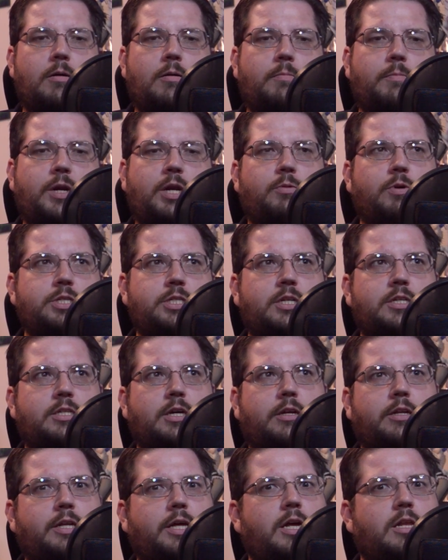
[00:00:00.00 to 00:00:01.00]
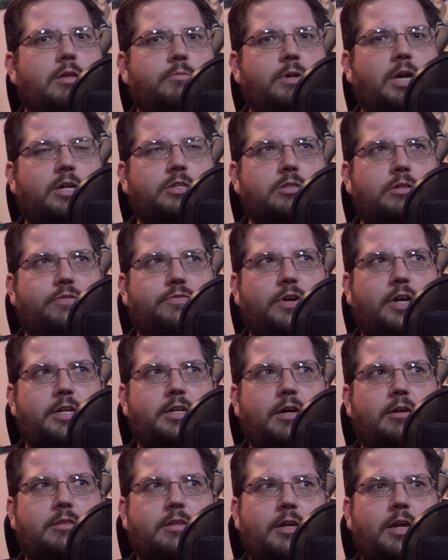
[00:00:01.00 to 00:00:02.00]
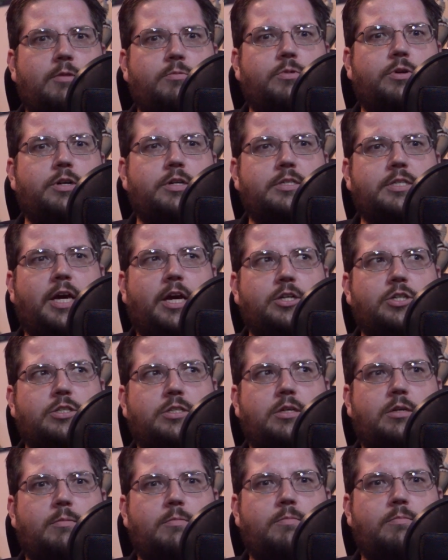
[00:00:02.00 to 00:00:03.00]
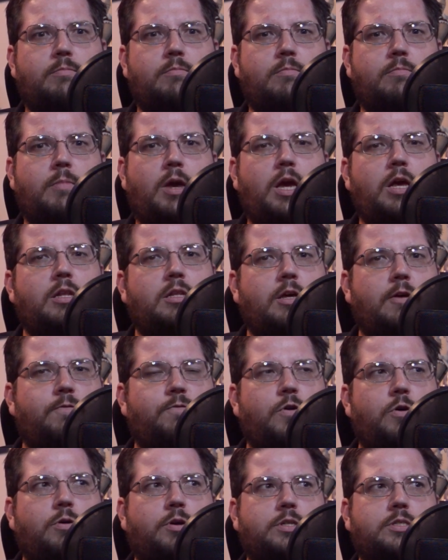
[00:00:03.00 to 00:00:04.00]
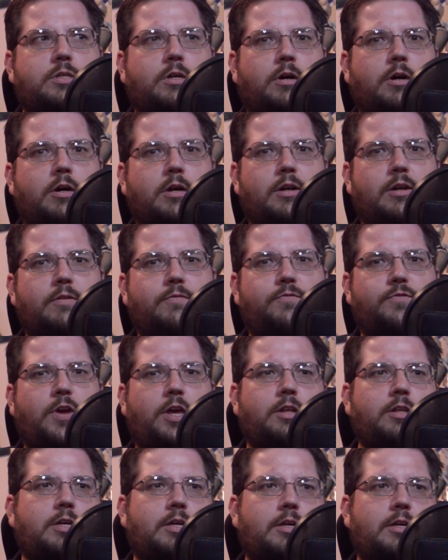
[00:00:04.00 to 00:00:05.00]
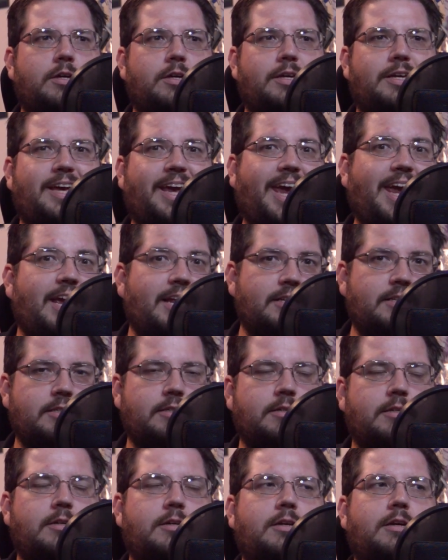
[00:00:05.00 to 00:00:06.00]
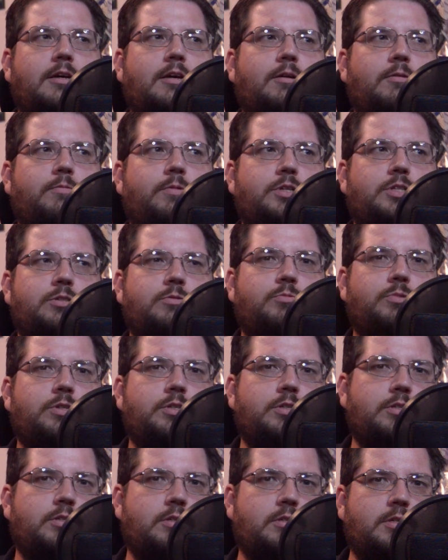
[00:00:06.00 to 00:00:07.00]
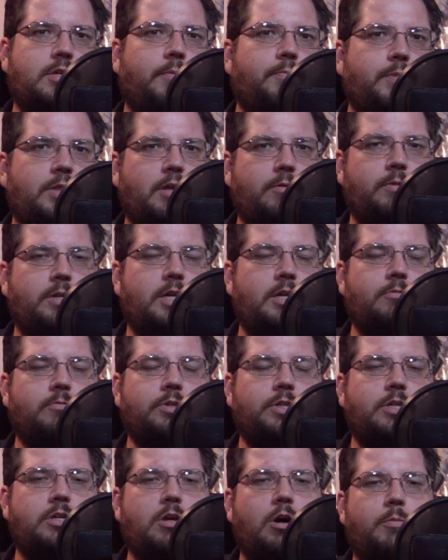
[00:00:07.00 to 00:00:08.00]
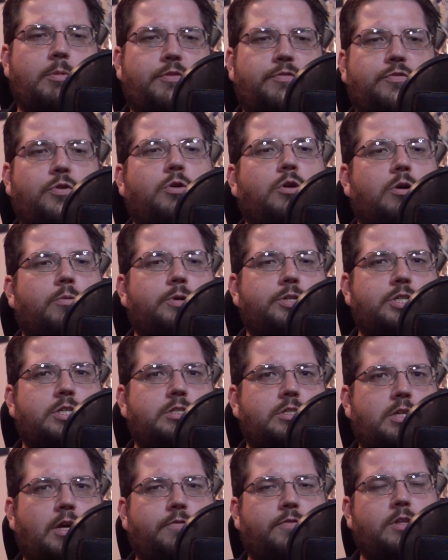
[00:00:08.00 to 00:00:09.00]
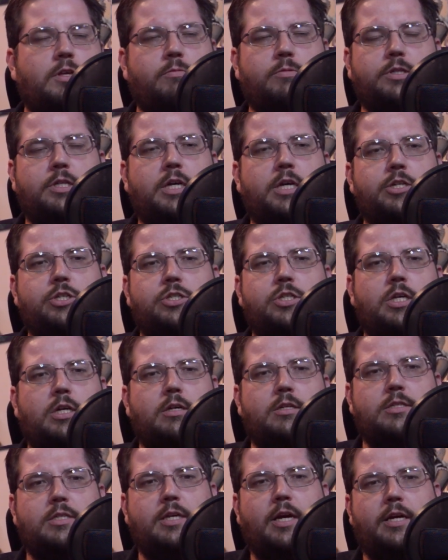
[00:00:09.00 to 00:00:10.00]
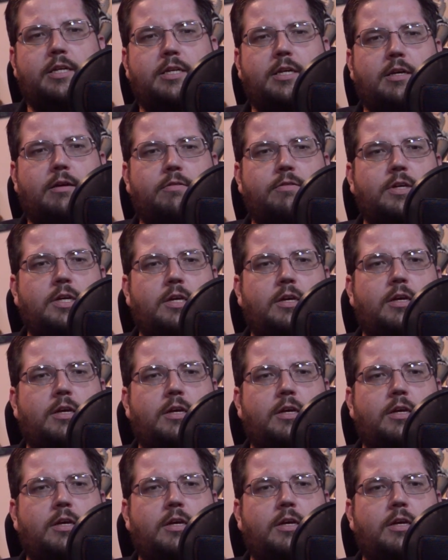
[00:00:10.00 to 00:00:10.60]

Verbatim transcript: But it wasn't until later that we actually find out that Edward is actually mainly focused on failing Kate, which was something that we didn't really know before, which is definitely really interesting, is the idea of,